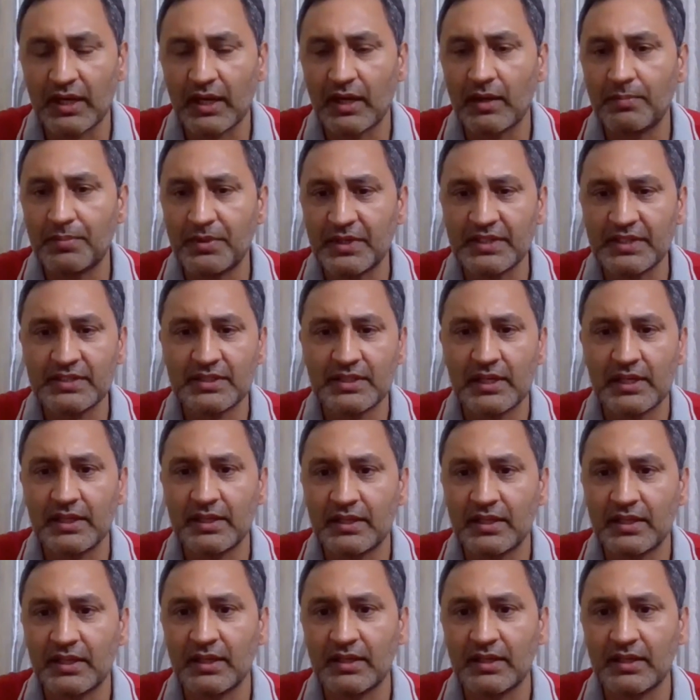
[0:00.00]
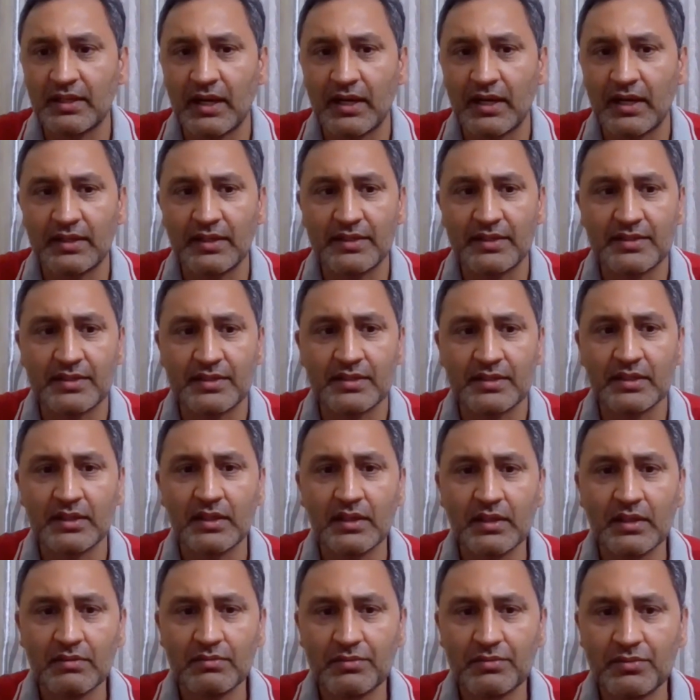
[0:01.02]
And I personally think that this
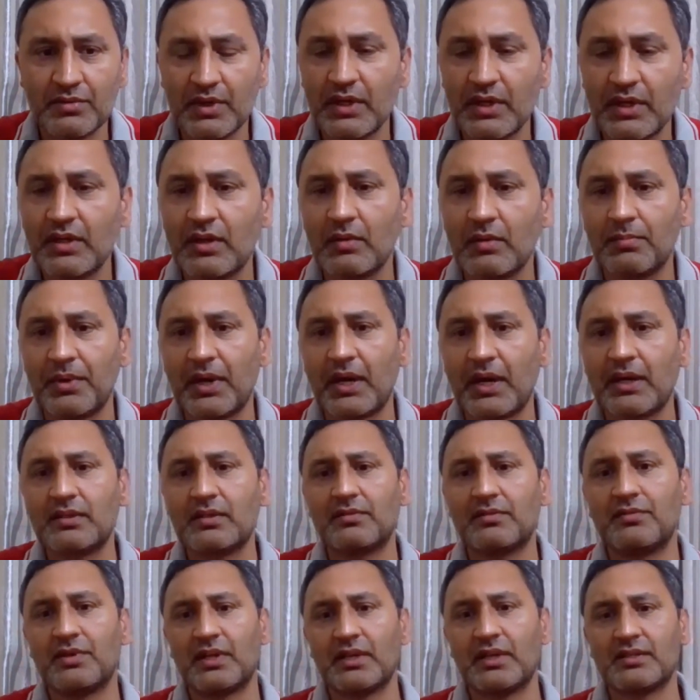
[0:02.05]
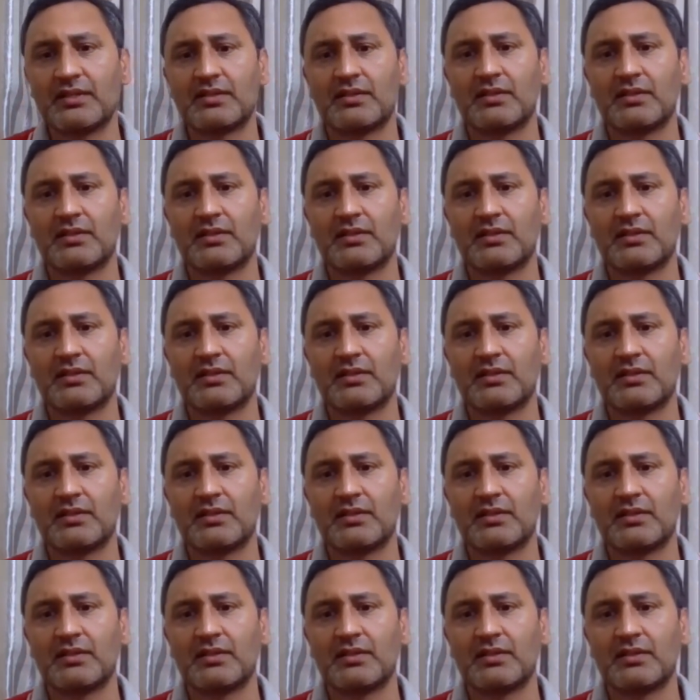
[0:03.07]
trade competitiveness